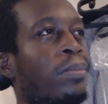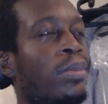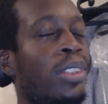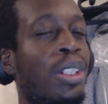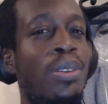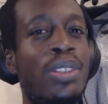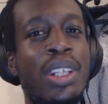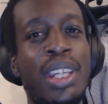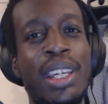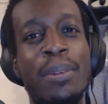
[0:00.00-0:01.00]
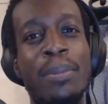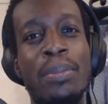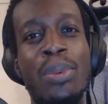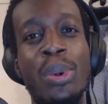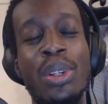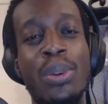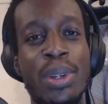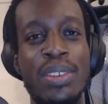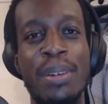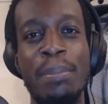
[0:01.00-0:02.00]
usually what would annoy
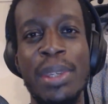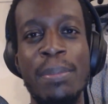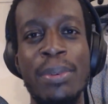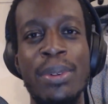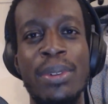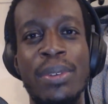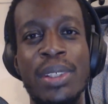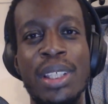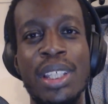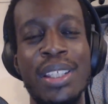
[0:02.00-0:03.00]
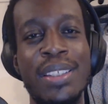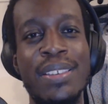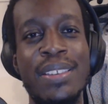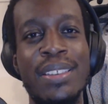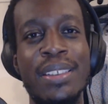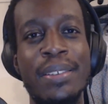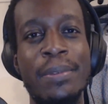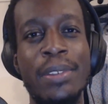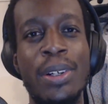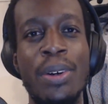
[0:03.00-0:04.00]
some people is
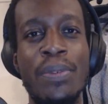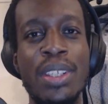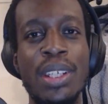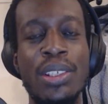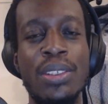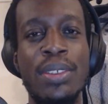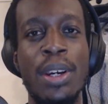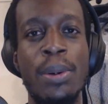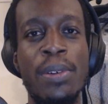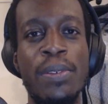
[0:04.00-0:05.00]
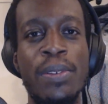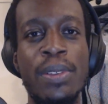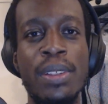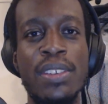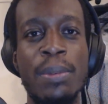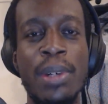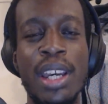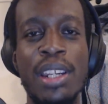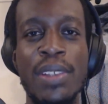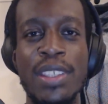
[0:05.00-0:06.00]
the conversations go with some
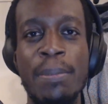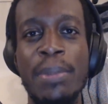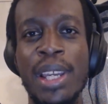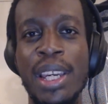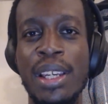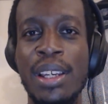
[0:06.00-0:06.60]
kind of a template.